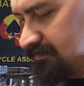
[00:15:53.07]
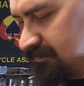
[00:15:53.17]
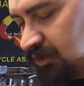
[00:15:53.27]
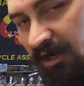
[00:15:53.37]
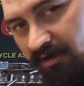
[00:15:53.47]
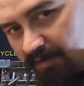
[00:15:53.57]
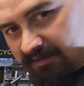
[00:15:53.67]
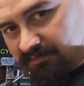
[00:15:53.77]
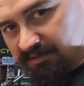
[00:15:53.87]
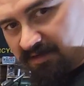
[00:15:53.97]
jerry-rig
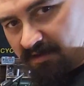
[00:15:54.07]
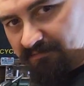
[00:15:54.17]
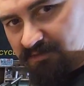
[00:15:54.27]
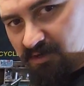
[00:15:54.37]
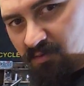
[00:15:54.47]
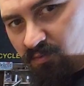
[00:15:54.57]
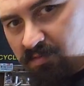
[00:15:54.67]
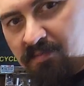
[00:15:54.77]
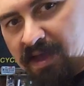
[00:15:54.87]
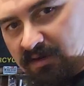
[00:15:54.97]
some stuff. So, we'll be
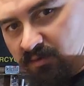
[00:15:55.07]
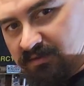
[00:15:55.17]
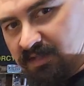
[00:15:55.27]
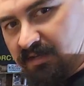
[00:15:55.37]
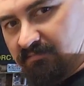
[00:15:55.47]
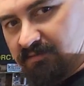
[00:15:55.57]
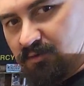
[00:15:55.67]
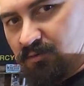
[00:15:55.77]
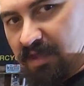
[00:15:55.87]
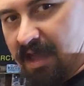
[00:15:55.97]
back once I
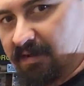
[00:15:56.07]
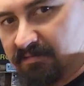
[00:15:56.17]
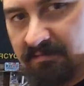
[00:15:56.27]
do that.